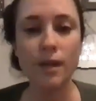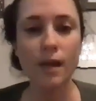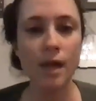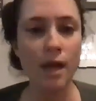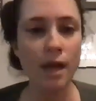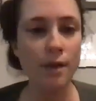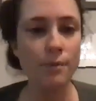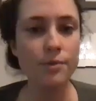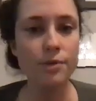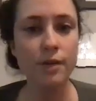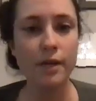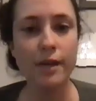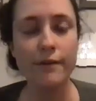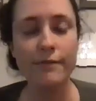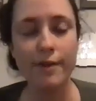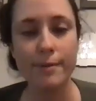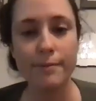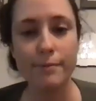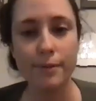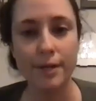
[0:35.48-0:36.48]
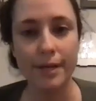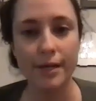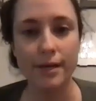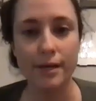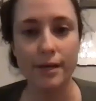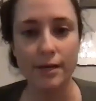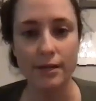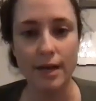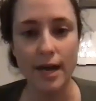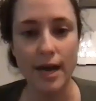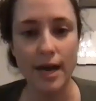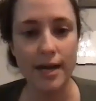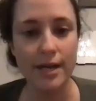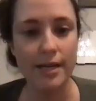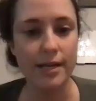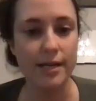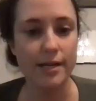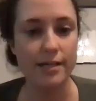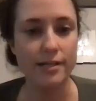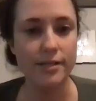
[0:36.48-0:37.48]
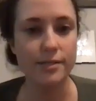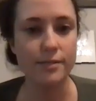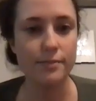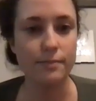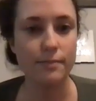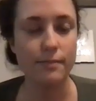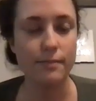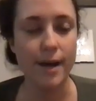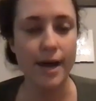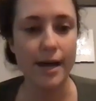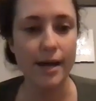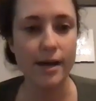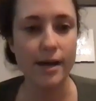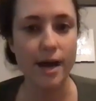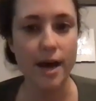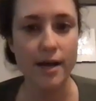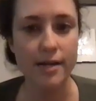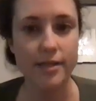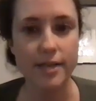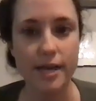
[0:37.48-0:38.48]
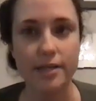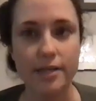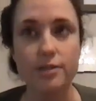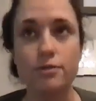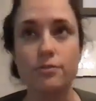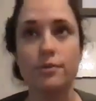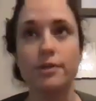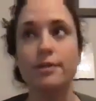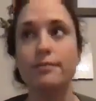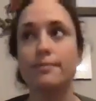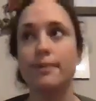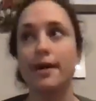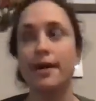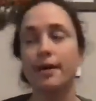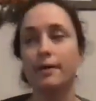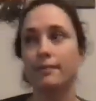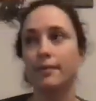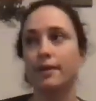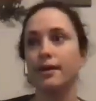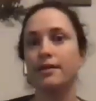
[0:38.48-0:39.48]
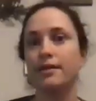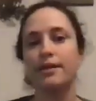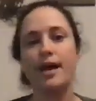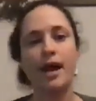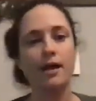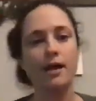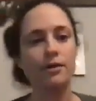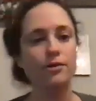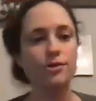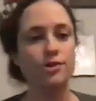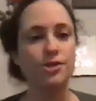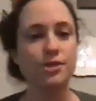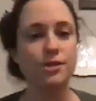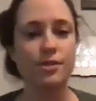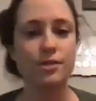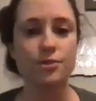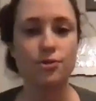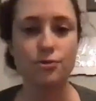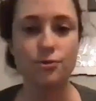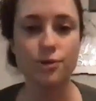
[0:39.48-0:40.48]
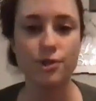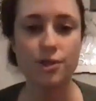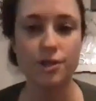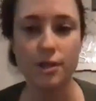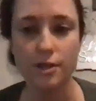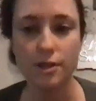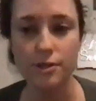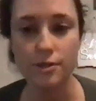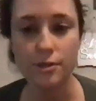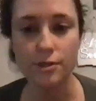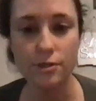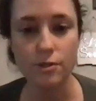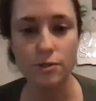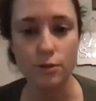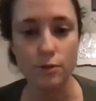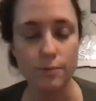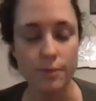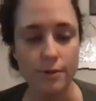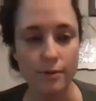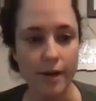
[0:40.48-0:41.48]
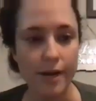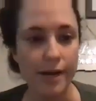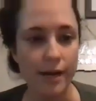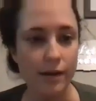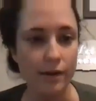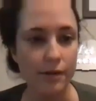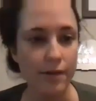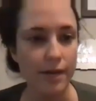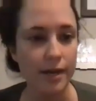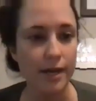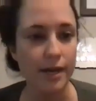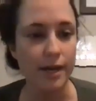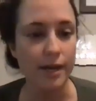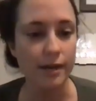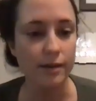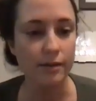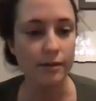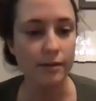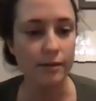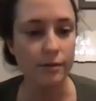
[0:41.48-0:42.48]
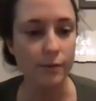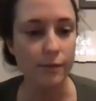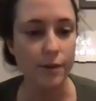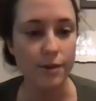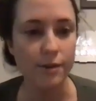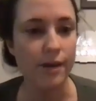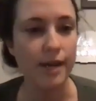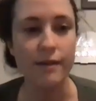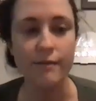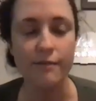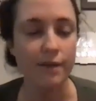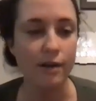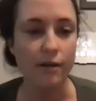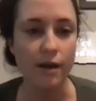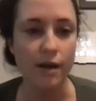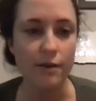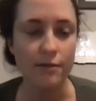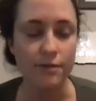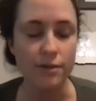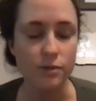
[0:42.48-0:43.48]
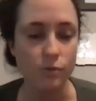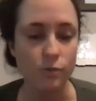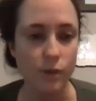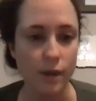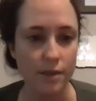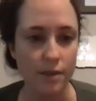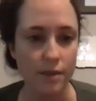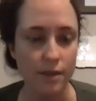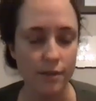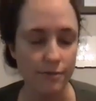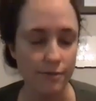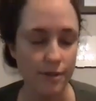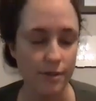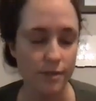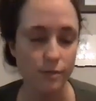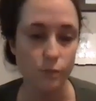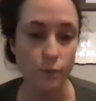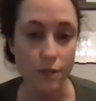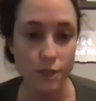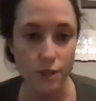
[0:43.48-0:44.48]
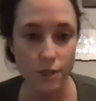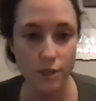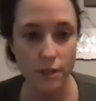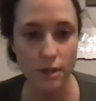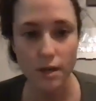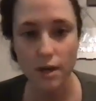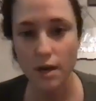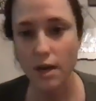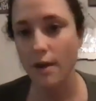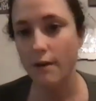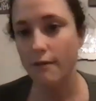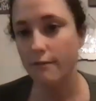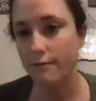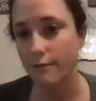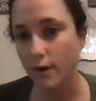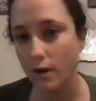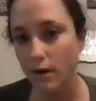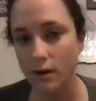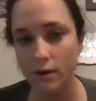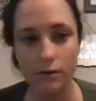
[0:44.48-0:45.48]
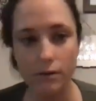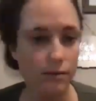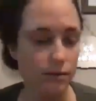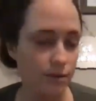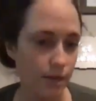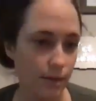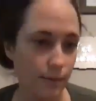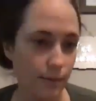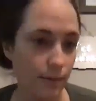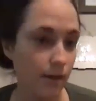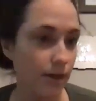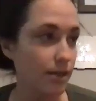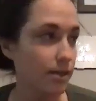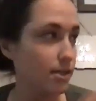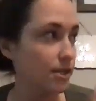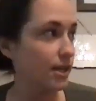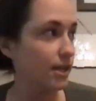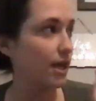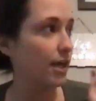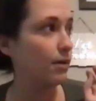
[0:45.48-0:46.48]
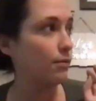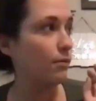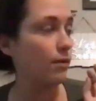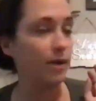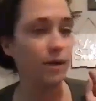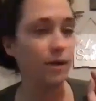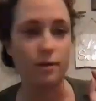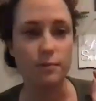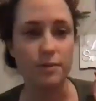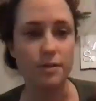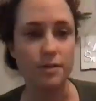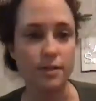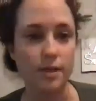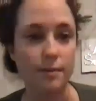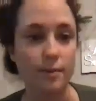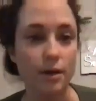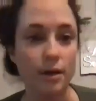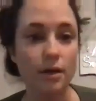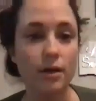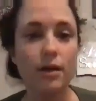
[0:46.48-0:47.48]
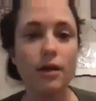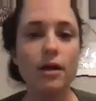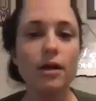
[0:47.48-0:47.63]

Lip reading: And I'm sorry if I blink a lot, my contact is really bugging me. The allergies in Georgia are stupid right now. The weather can't figure out if it's winter, fall, or summer. And today it wanted to be summer.